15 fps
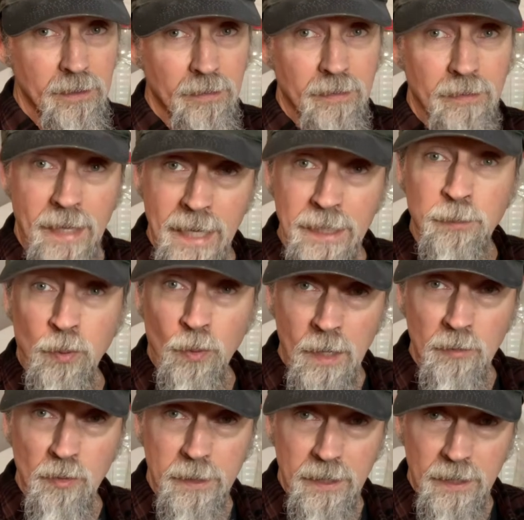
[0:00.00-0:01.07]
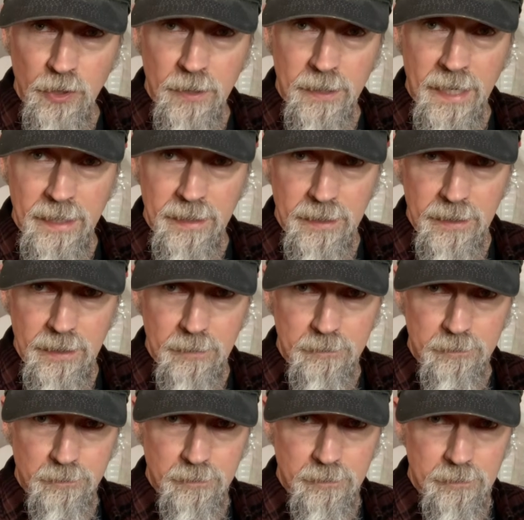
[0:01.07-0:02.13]
That's probably a good idea.
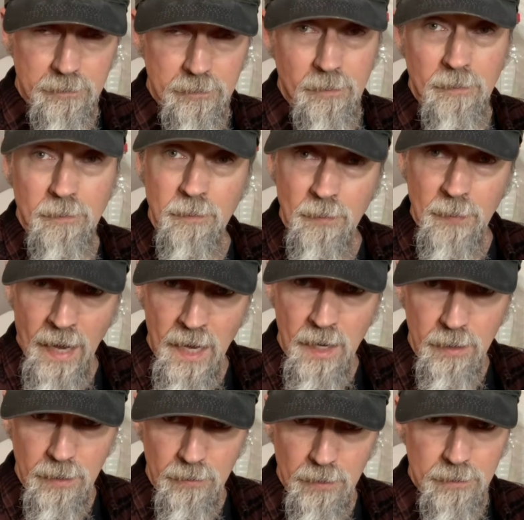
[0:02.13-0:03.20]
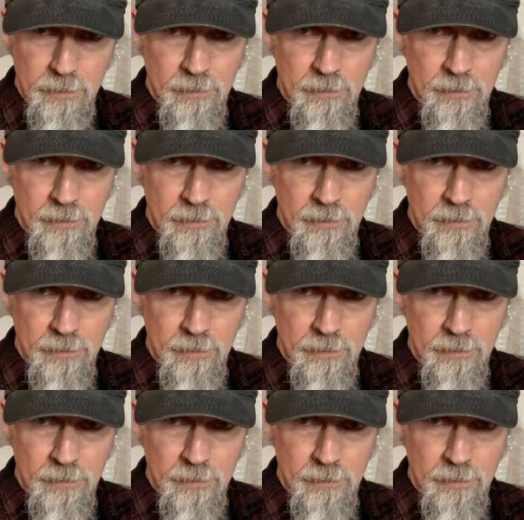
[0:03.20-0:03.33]
However,